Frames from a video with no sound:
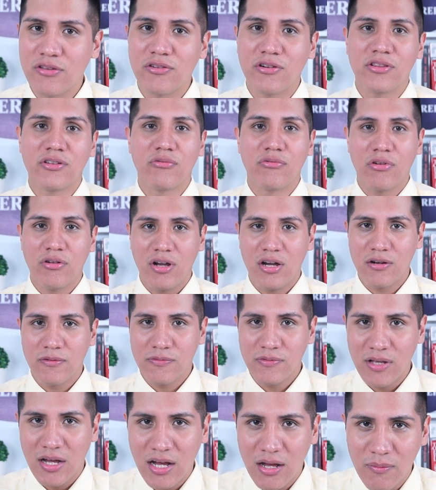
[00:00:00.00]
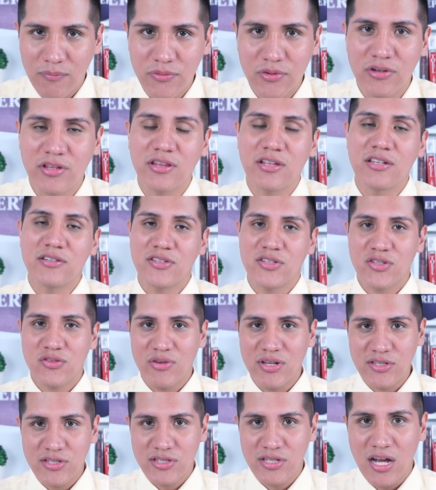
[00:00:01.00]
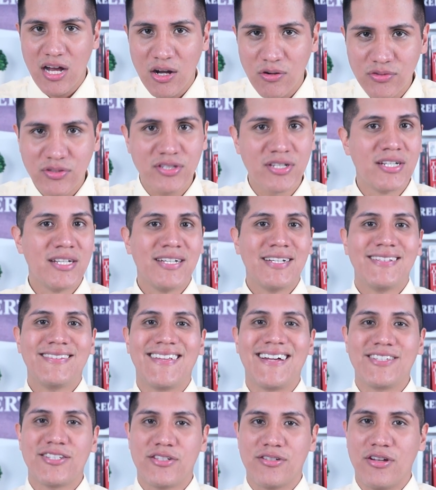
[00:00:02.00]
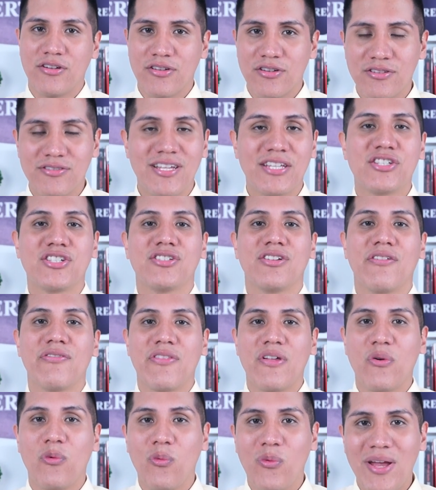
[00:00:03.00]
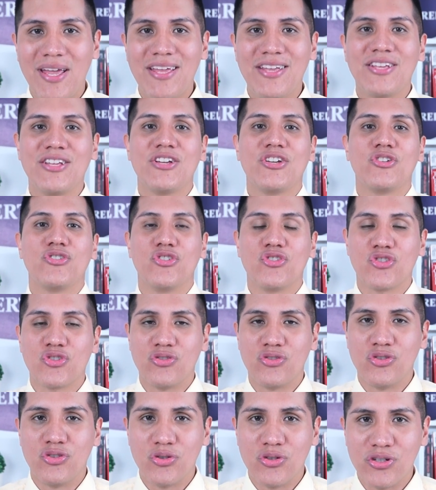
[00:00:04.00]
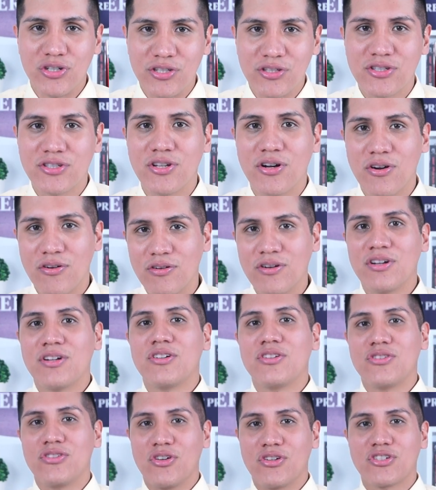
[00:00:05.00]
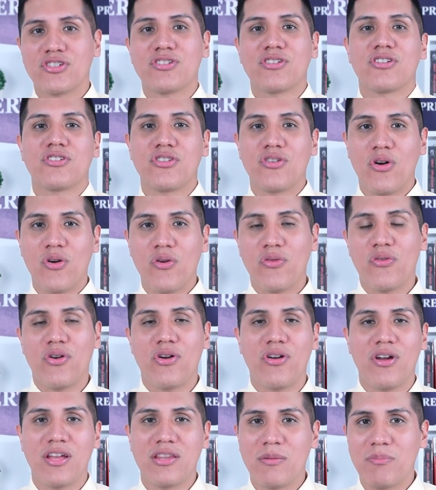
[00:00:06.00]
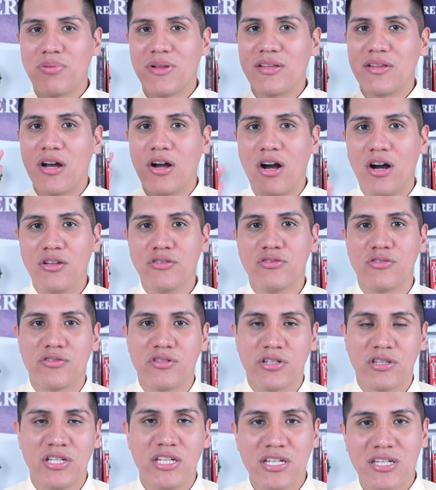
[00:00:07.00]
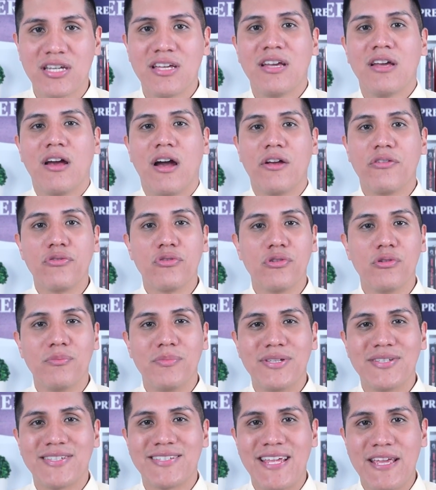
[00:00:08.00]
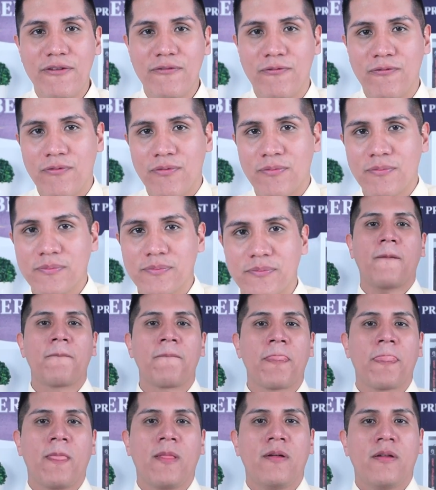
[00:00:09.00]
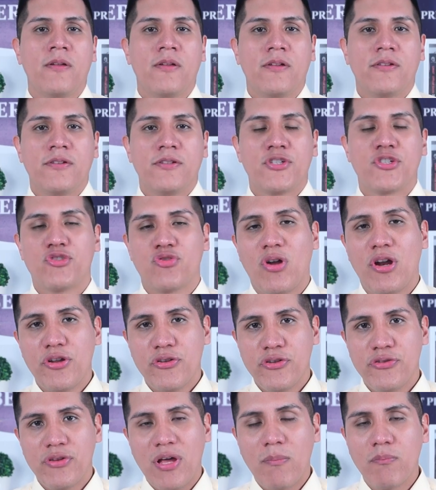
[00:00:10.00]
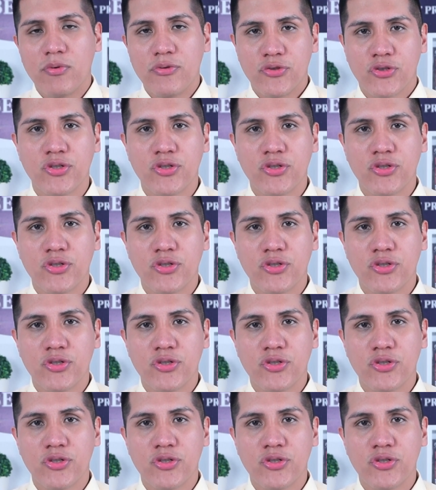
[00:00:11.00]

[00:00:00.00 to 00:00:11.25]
you're going to run out of time. You're going to get stressed out. That's not good. That's not the way you should do it. So just go there and apply the hunter technique and you'll be safe. Strategy number